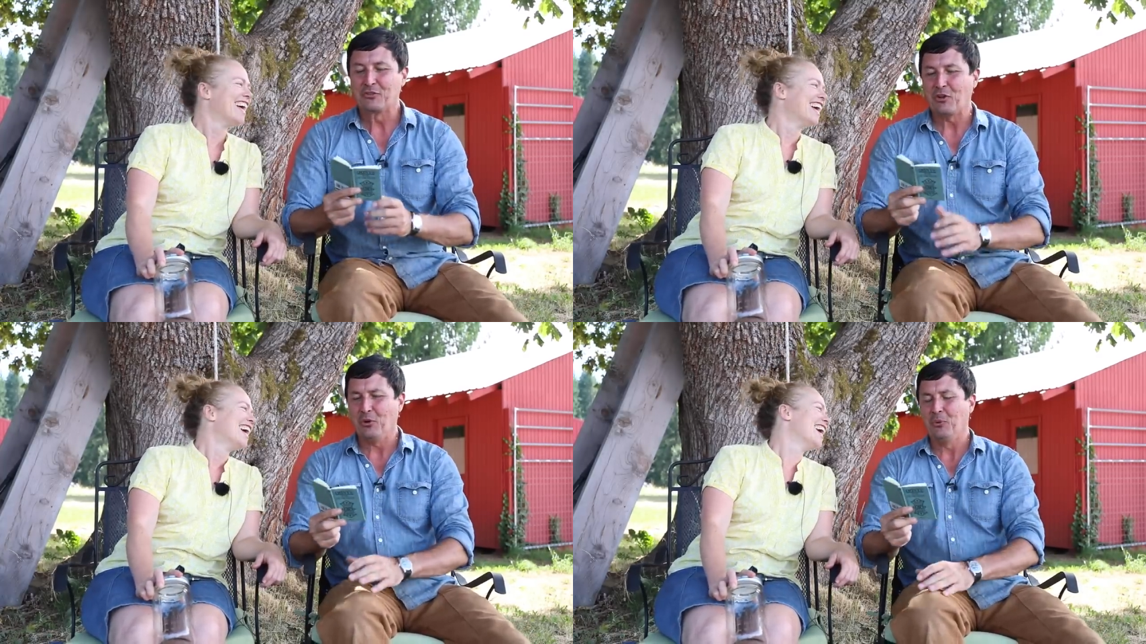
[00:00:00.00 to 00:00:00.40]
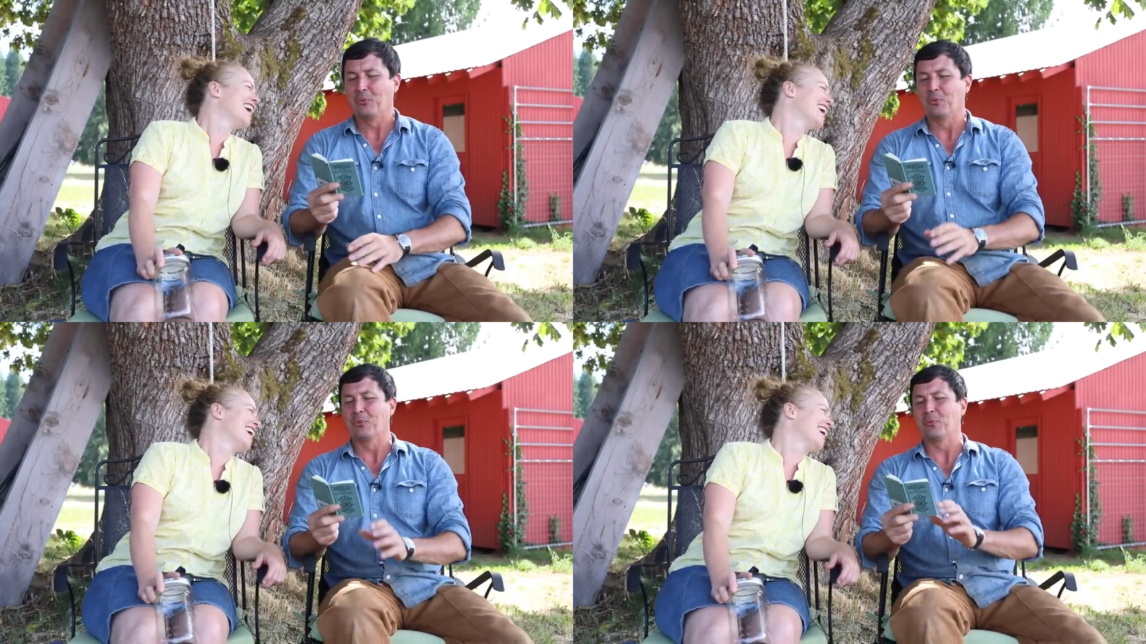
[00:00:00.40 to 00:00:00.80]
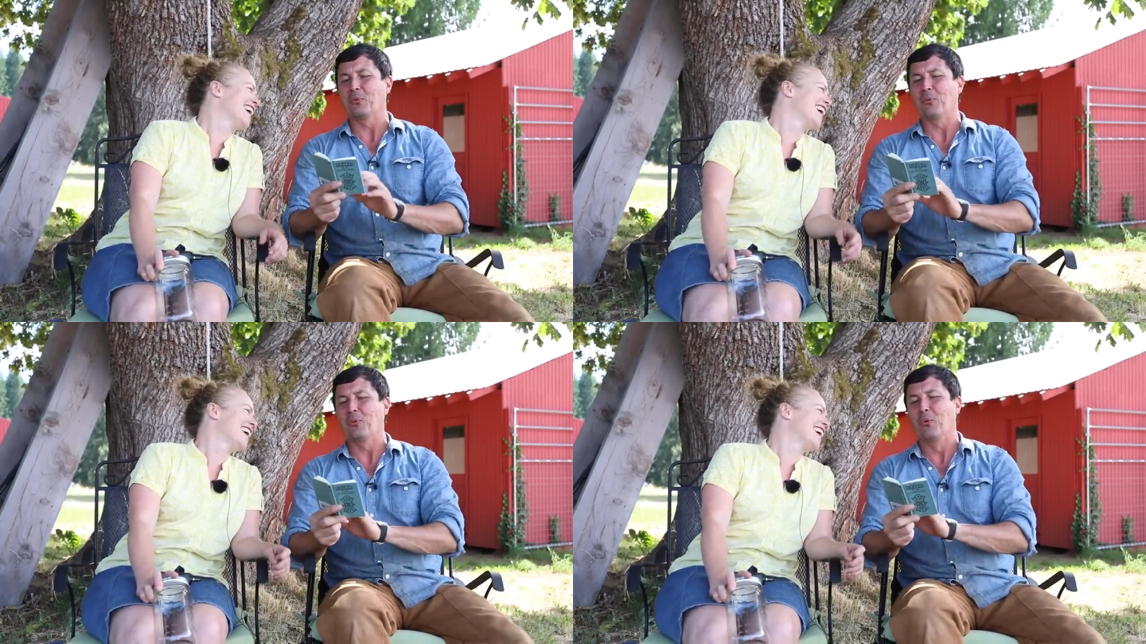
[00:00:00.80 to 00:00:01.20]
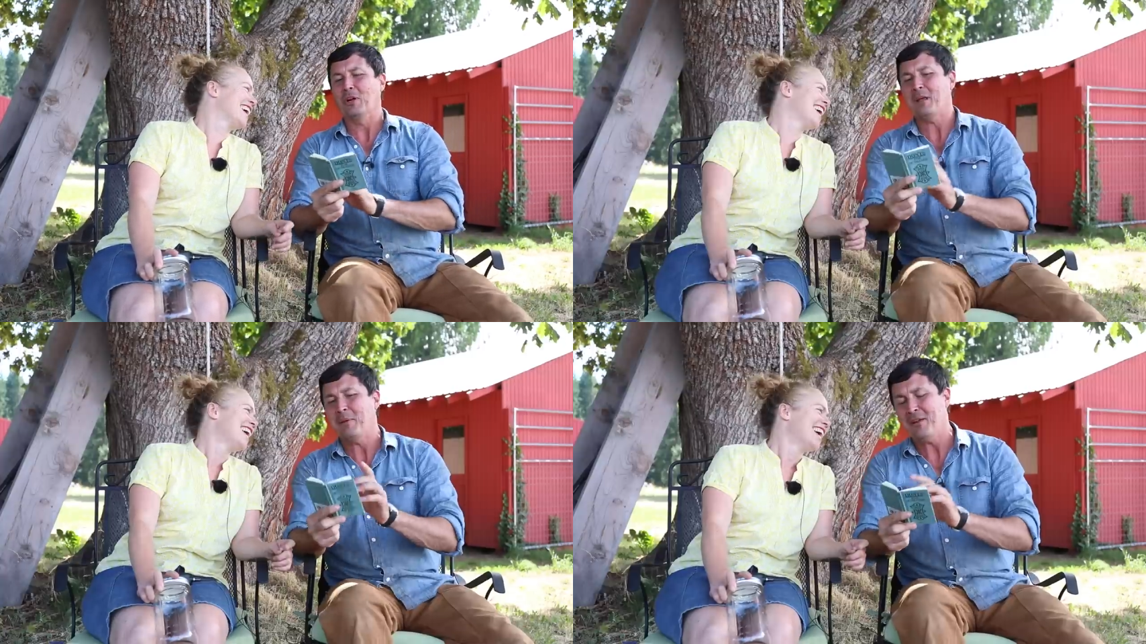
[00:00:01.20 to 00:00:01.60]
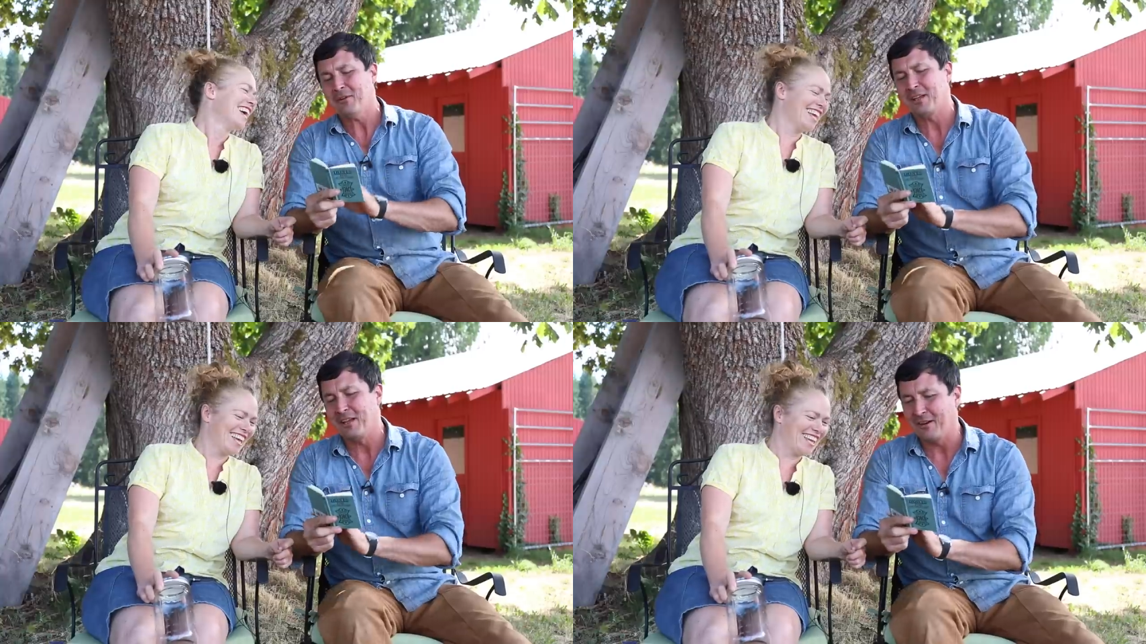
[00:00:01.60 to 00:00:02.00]
Speaker 1: so what I'm
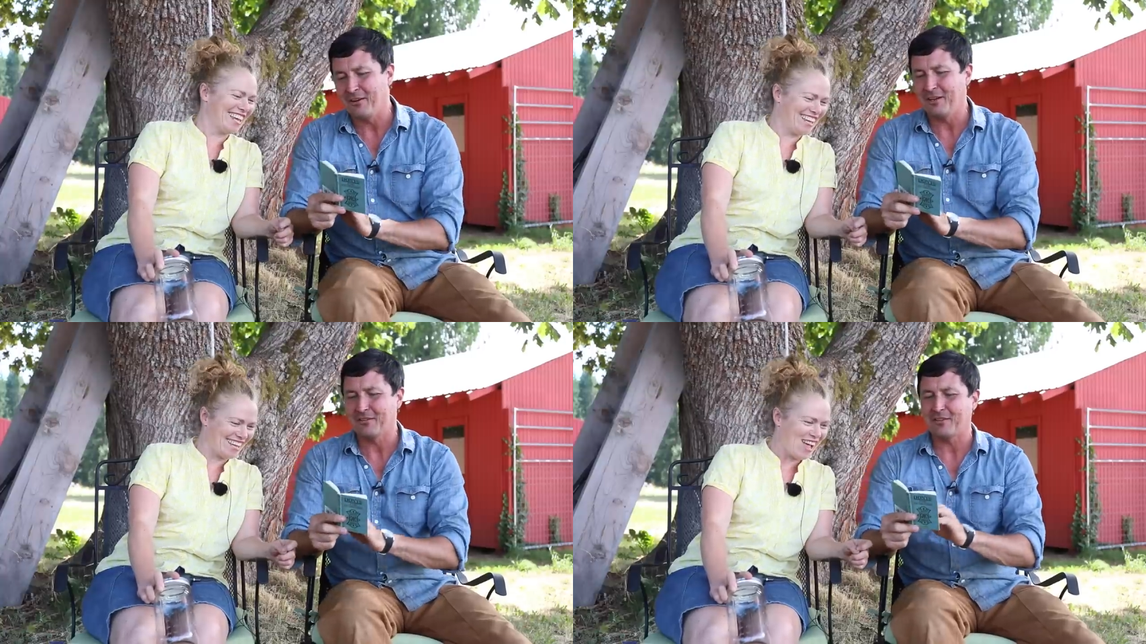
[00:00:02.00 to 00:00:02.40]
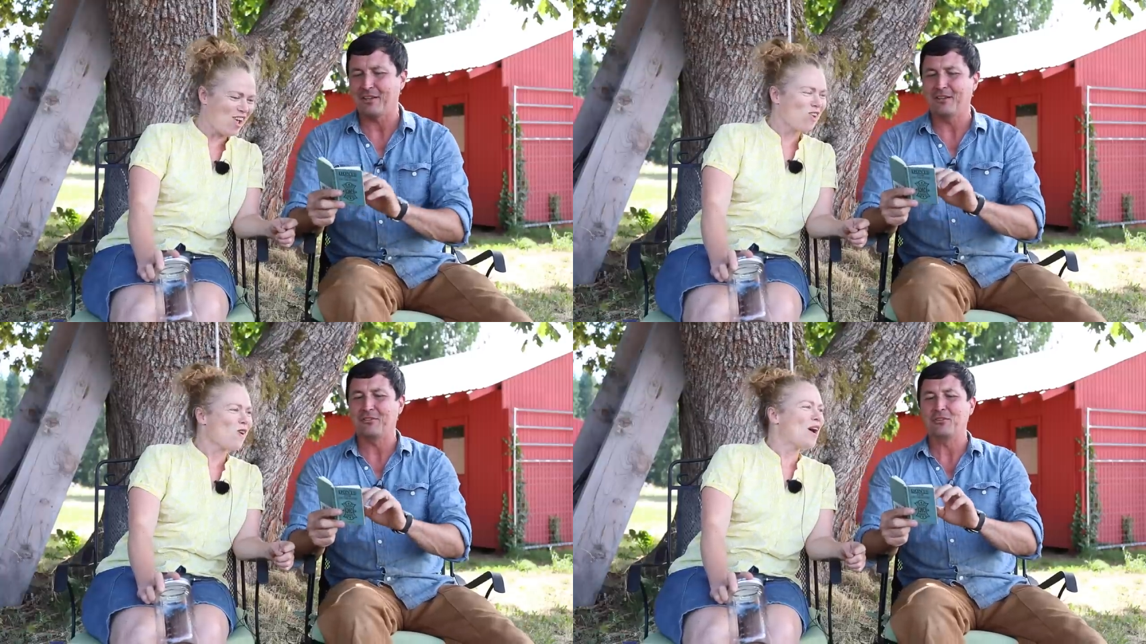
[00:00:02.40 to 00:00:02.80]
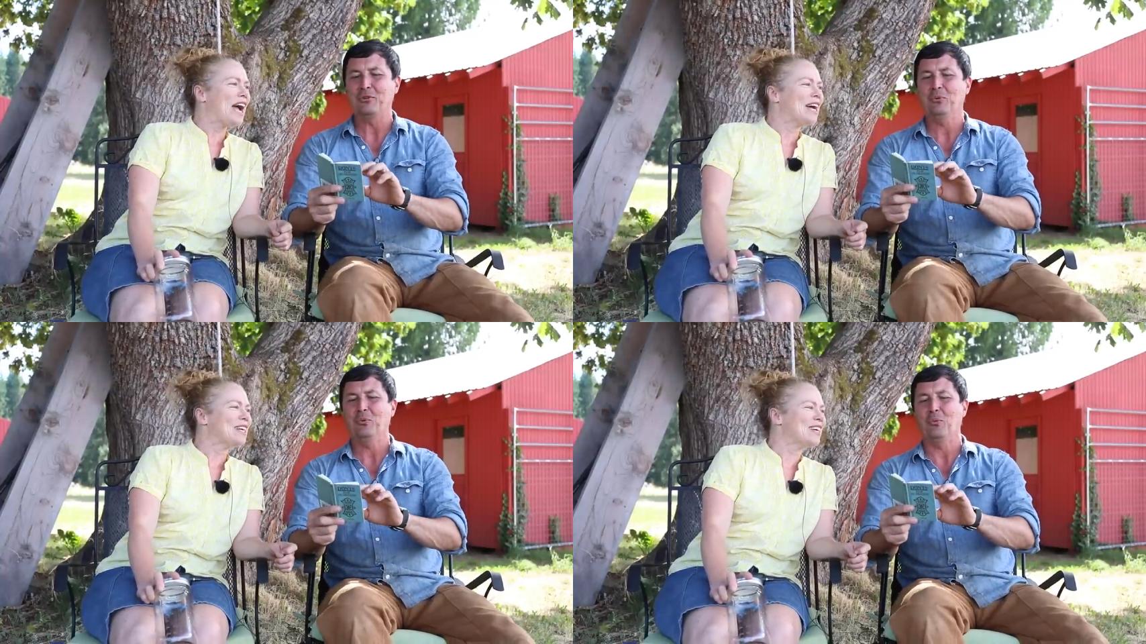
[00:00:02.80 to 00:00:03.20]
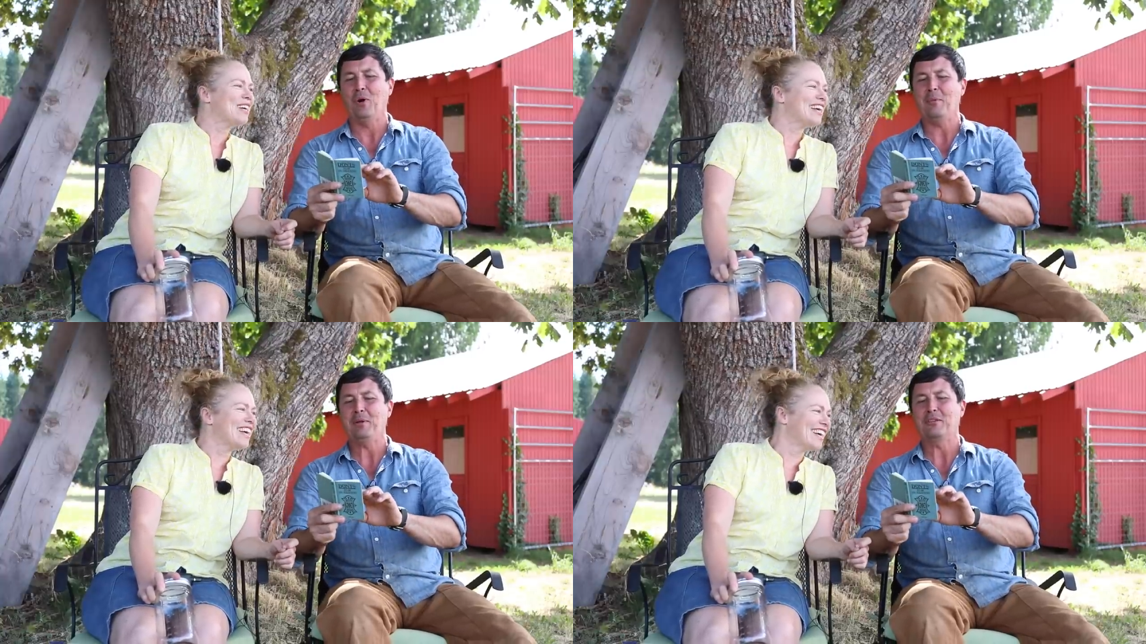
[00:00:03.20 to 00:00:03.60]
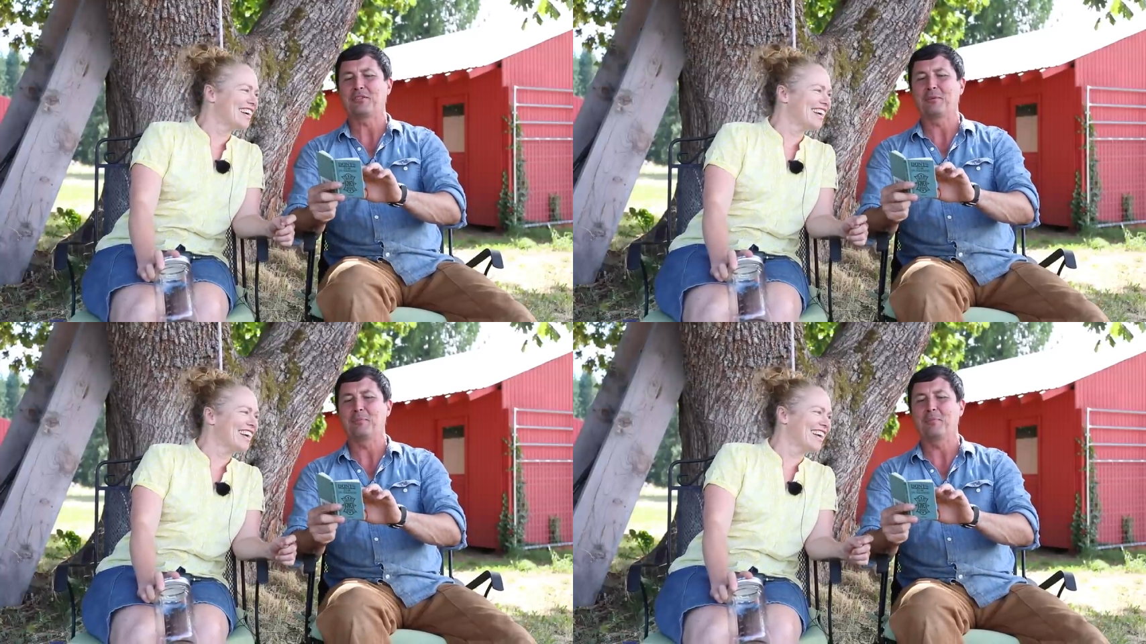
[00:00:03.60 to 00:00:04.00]
hearing here is is you want me
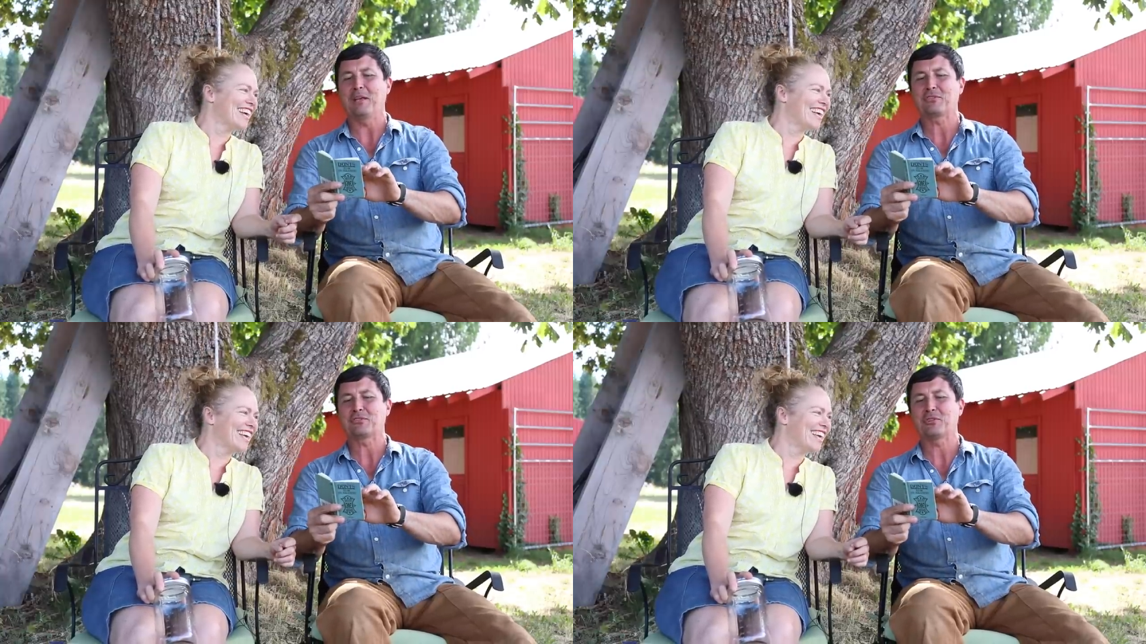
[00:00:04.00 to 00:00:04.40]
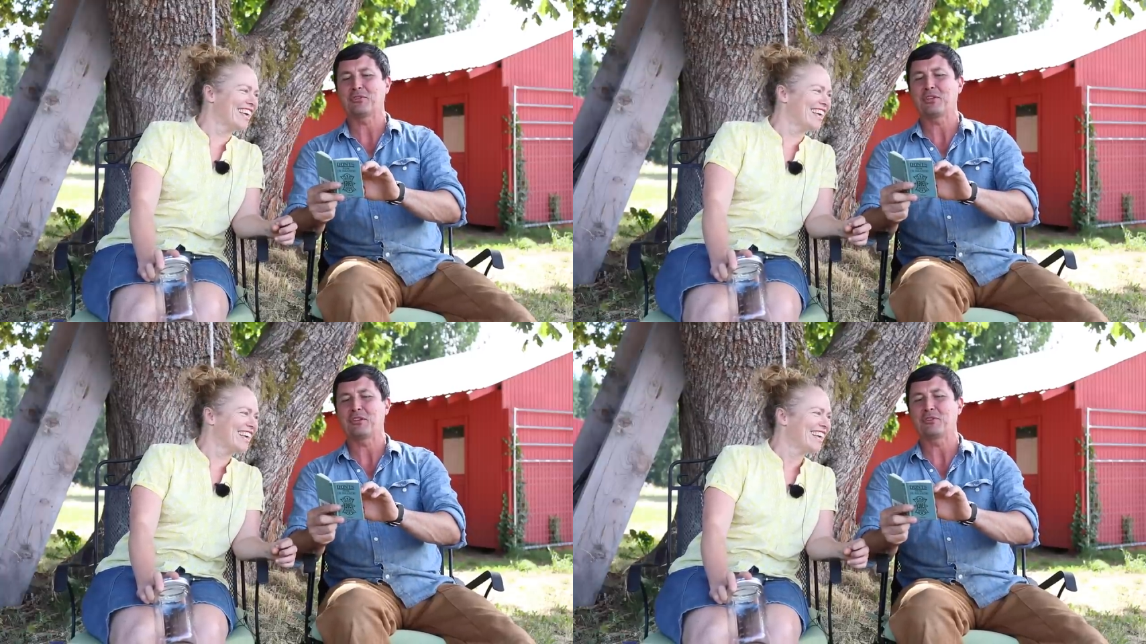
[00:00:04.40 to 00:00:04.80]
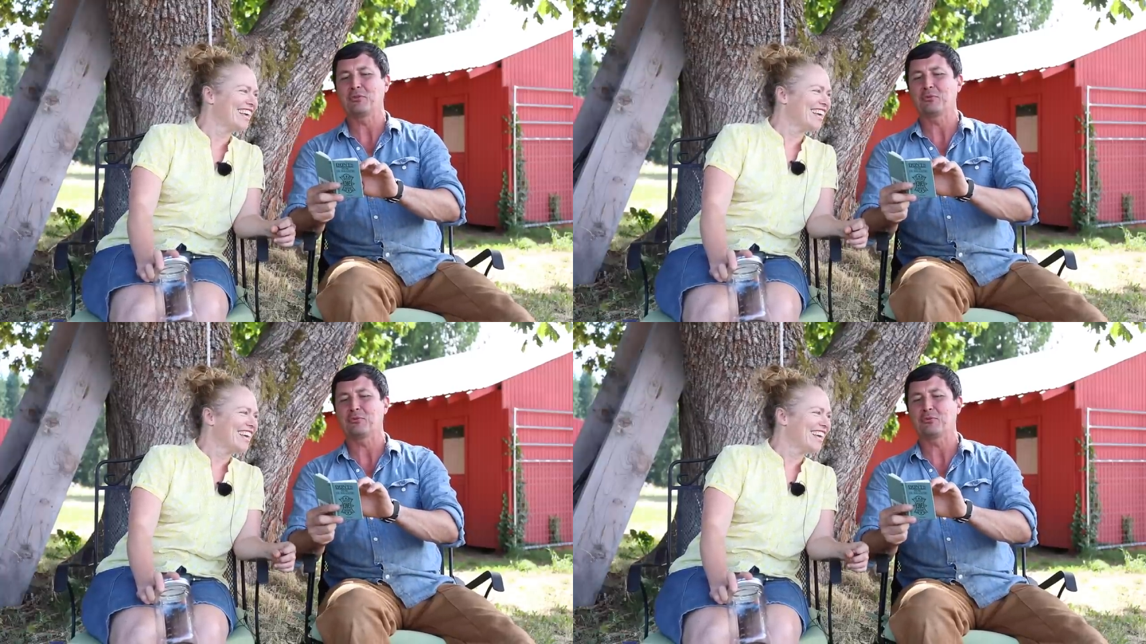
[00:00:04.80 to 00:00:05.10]
to make sure that you